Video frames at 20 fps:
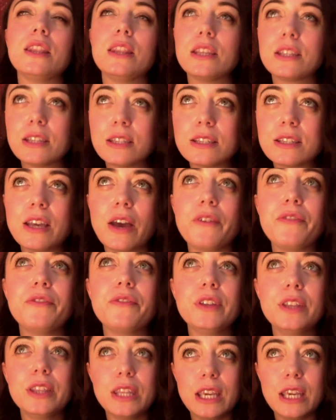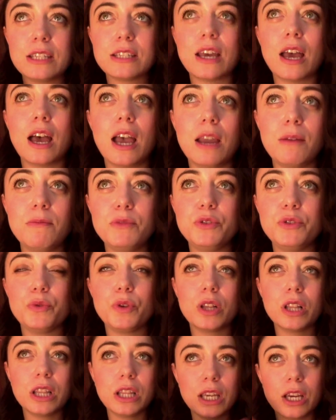This is definitely a time to
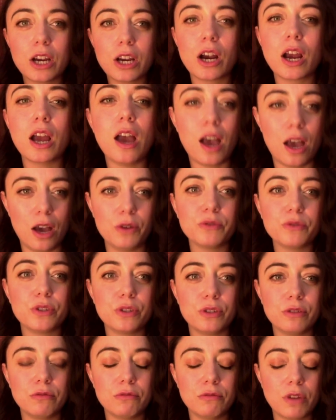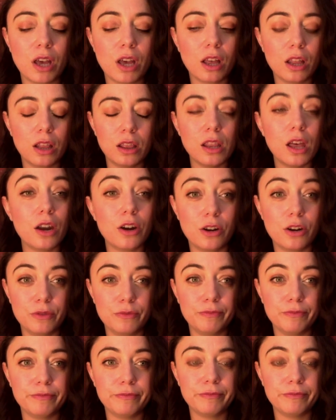clear out clutter.